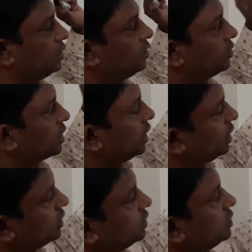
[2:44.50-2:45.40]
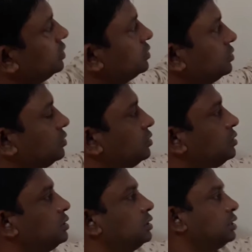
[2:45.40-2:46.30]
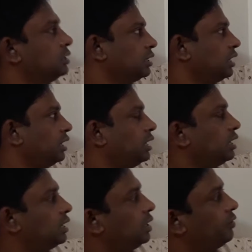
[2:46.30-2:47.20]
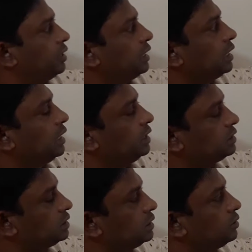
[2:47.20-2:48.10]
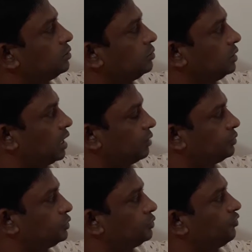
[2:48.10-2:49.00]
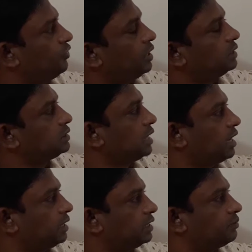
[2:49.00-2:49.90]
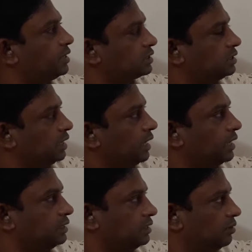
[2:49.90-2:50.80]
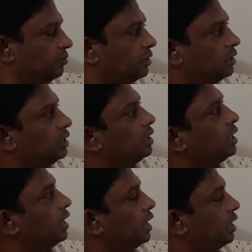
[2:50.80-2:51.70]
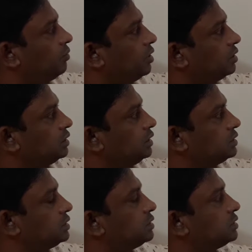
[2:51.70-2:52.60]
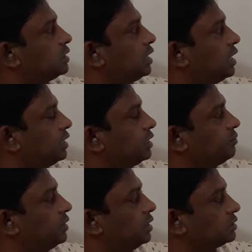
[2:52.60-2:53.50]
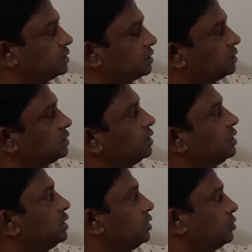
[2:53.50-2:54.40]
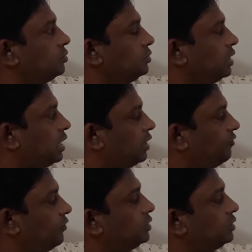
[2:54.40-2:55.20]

Okay, so in our English we have to face 100 marks exam. Among these 100 marks we have